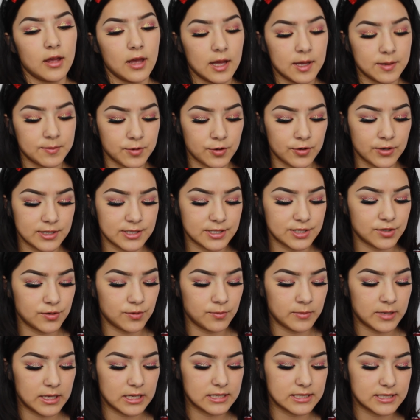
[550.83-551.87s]
I'm going to
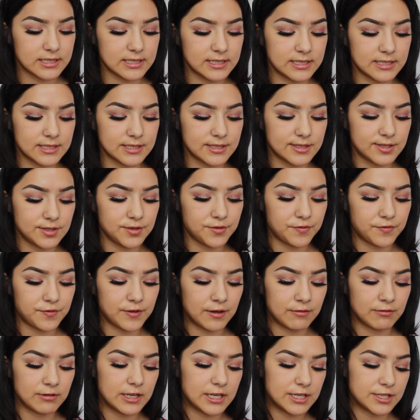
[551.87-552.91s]
mix these 2
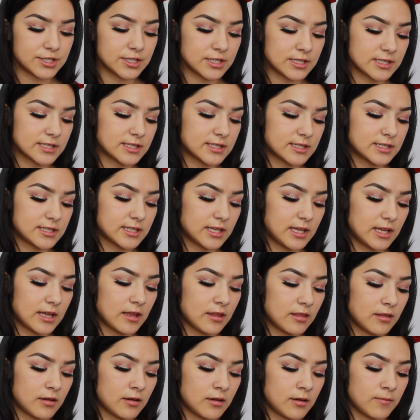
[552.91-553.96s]
foundations
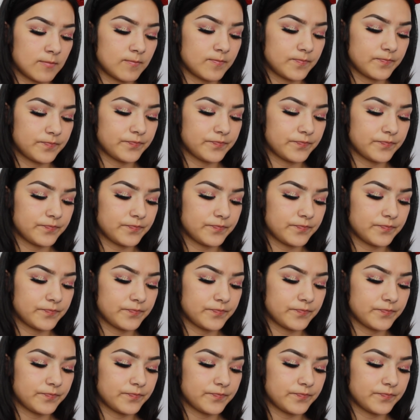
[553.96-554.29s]
together